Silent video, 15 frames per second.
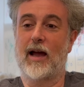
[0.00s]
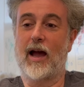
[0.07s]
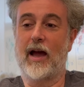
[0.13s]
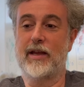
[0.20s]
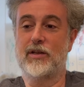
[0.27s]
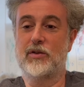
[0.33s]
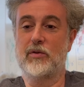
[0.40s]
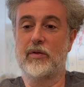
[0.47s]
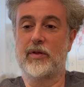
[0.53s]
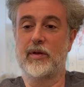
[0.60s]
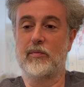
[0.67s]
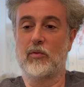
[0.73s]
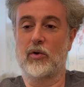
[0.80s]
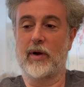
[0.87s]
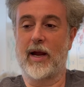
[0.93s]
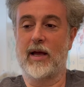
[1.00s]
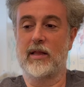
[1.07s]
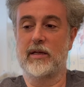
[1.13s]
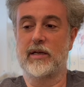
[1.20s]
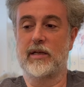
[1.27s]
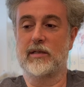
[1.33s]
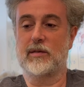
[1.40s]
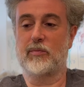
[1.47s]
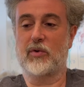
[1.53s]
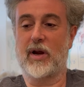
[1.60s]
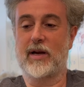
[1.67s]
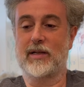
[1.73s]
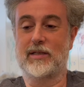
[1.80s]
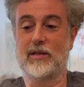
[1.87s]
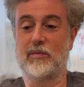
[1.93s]
I do think morality is a
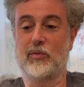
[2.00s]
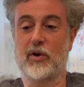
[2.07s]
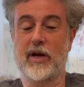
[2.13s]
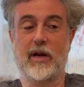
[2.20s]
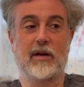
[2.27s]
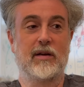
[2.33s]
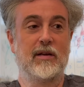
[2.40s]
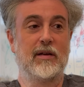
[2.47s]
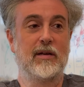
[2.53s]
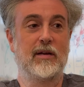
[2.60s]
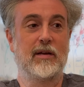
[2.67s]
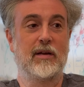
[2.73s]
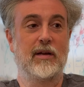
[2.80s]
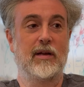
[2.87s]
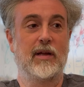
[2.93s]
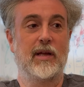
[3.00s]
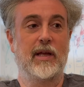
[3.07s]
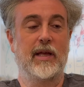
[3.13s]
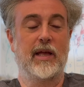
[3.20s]
product of the brain, mm-hmm.